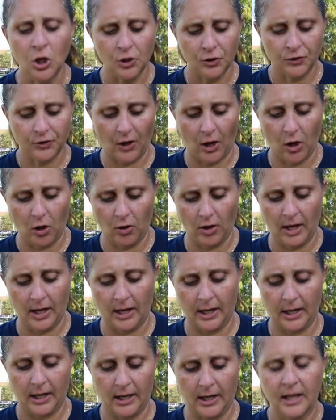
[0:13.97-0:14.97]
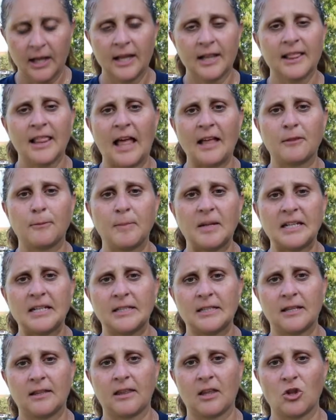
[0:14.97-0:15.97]
So uh, last
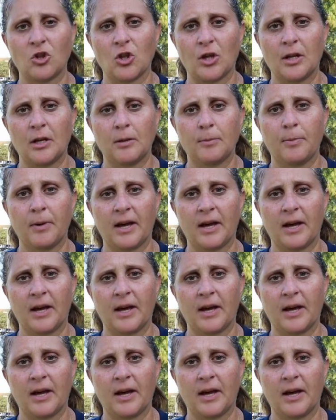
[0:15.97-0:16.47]
minute decision,